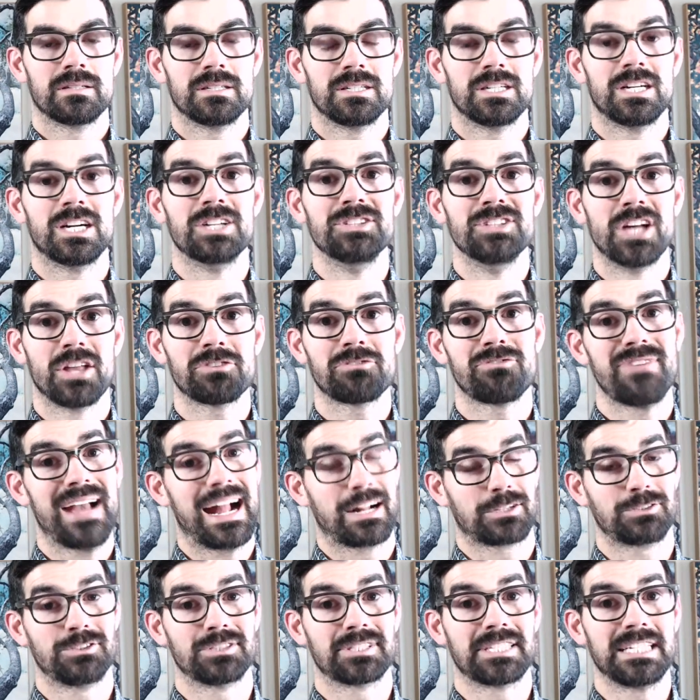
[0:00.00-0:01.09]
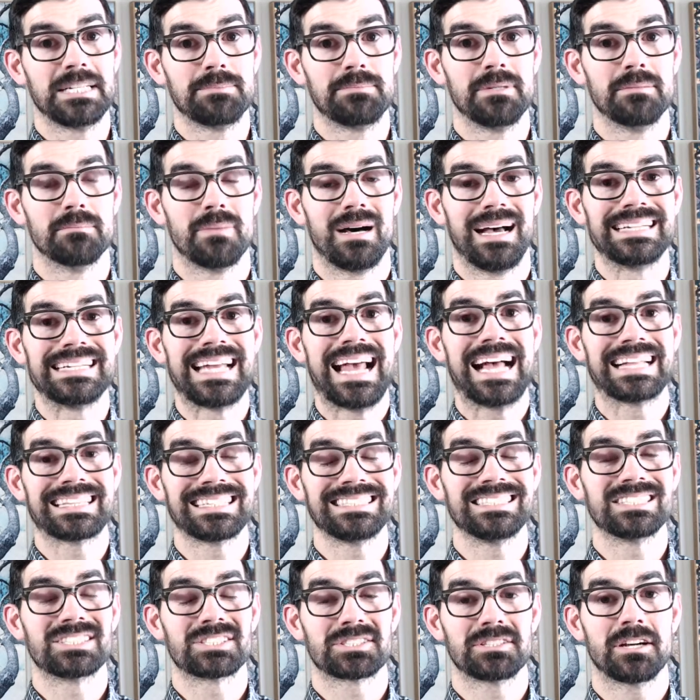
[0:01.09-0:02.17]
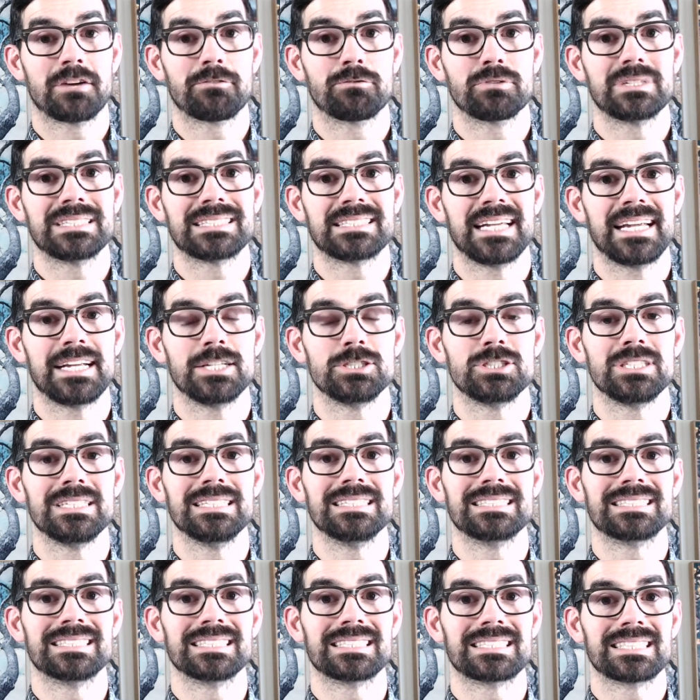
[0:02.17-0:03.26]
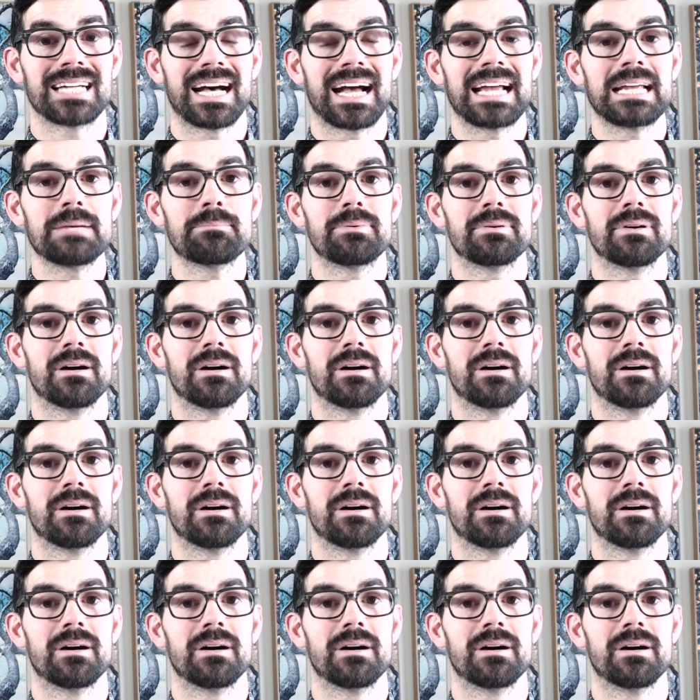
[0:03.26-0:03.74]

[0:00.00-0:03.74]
Another factor to keep in mind at the discovery stage is the type